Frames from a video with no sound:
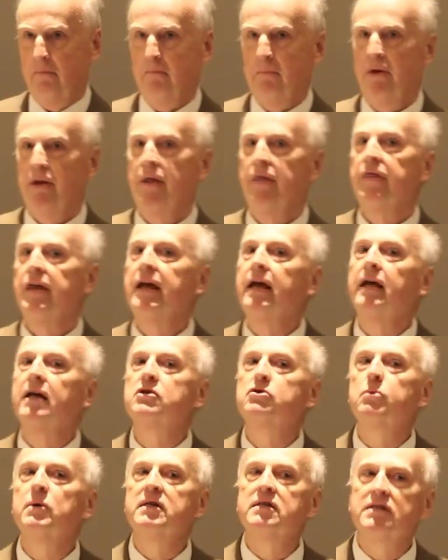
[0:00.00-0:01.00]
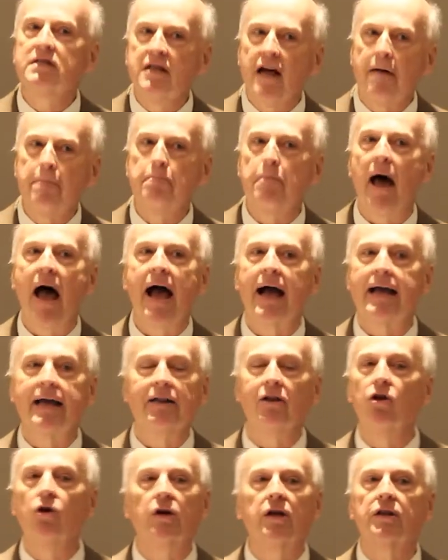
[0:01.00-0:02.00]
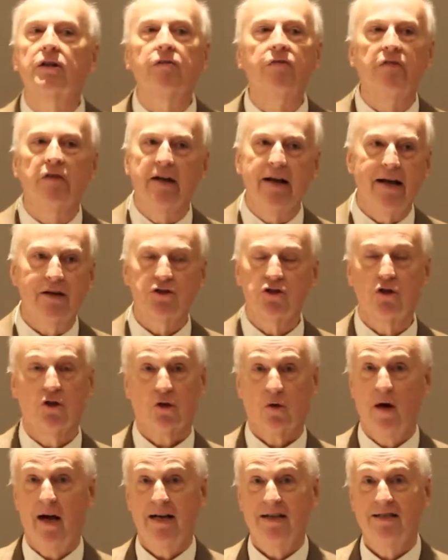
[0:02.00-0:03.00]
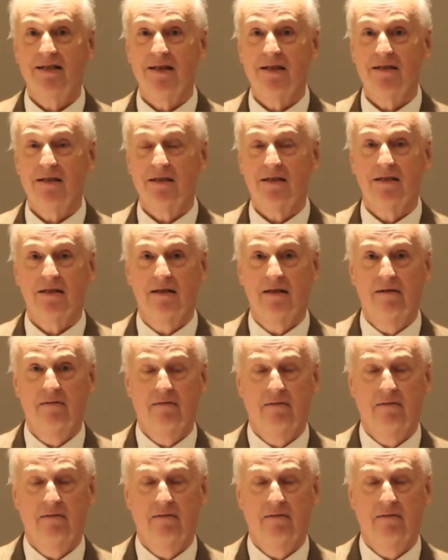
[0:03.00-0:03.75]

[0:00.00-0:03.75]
But I think as we step back and look at the financial crisis,